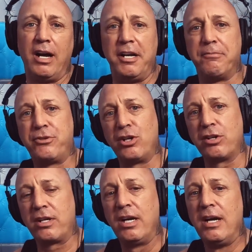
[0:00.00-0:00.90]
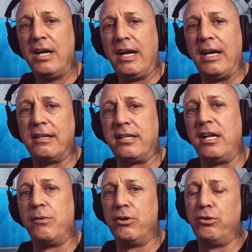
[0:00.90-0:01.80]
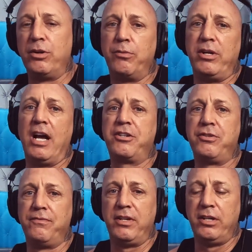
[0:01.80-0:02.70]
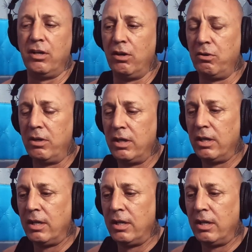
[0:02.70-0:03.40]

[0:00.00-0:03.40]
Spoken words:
I am Turk, and today we're doing a reaction video